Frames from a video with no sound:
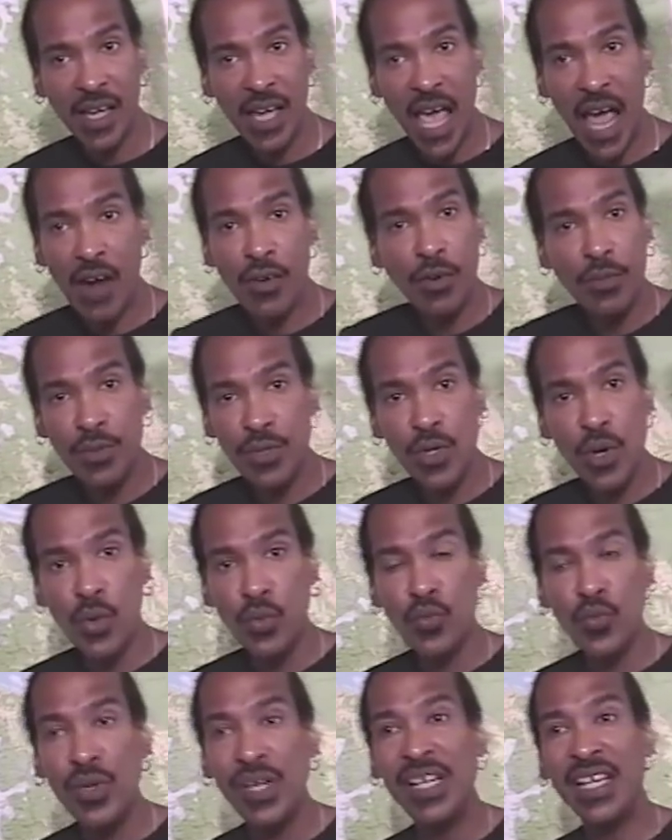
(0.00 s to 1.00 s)
Arabs
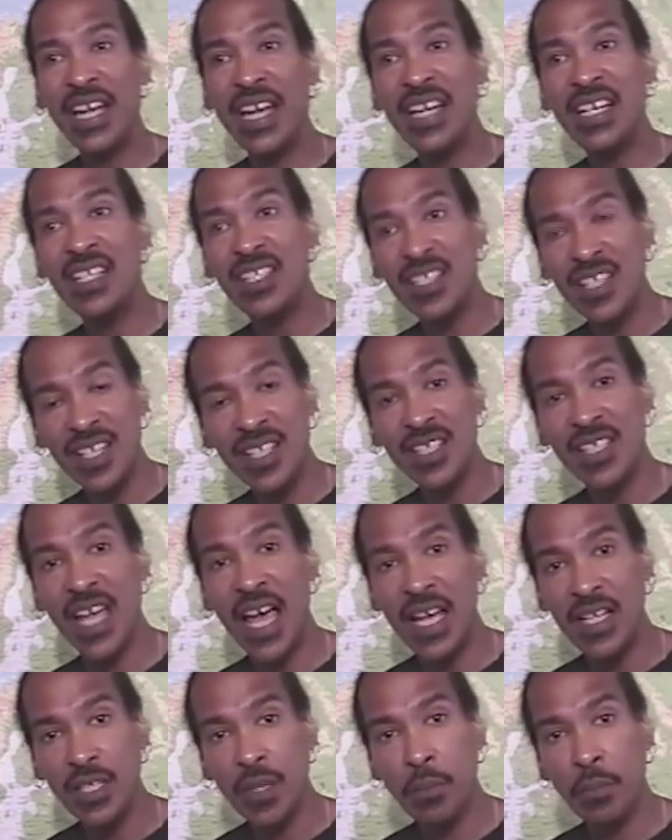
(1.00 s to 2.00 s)
don't really exist
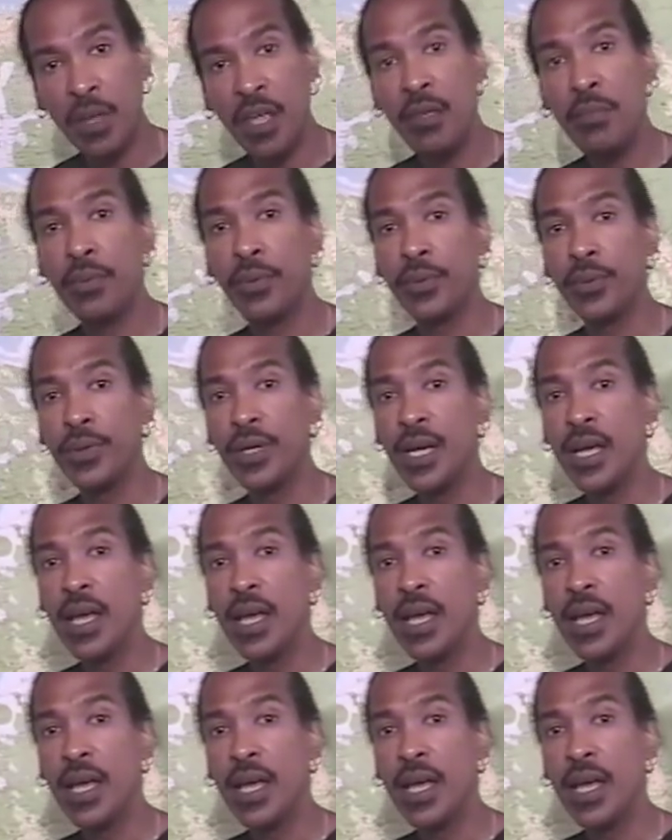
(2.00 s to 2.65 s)
as a people.